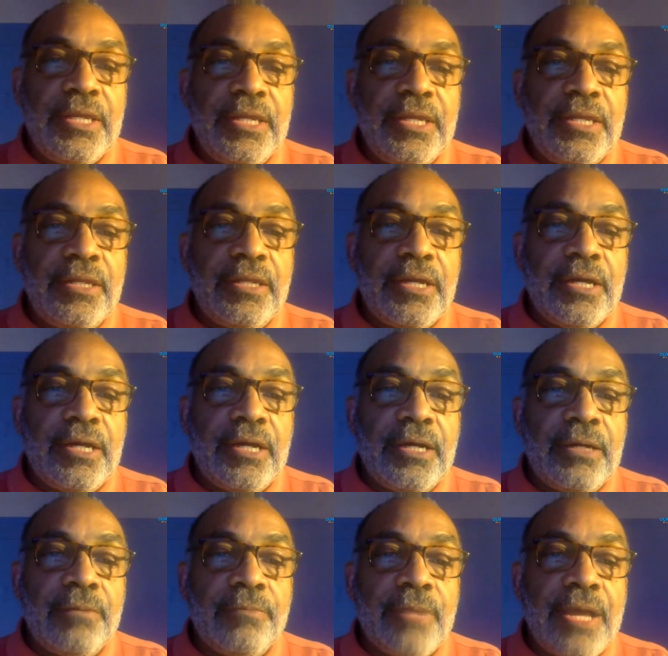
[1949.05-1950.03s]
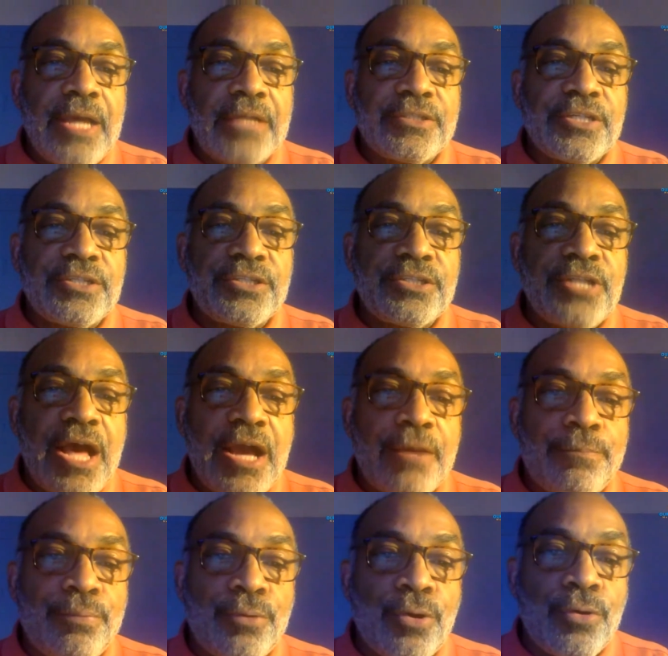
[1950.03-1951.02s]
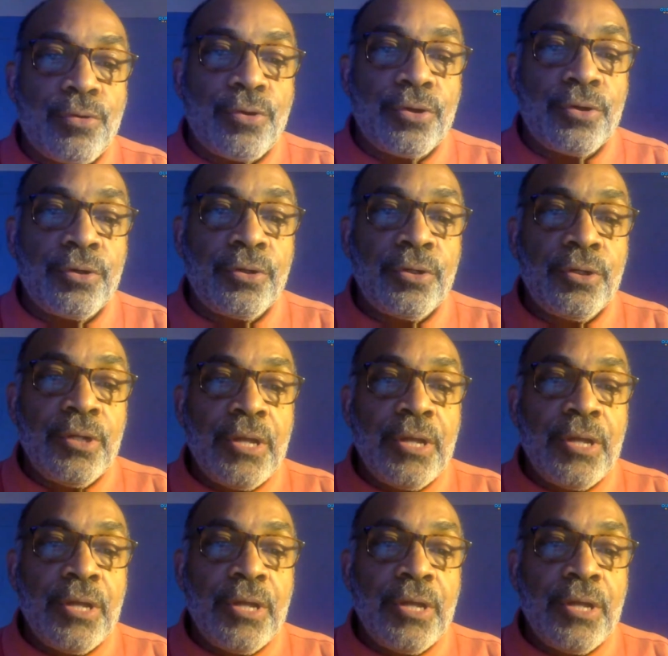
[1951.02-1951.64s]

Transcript: in as a stockbroker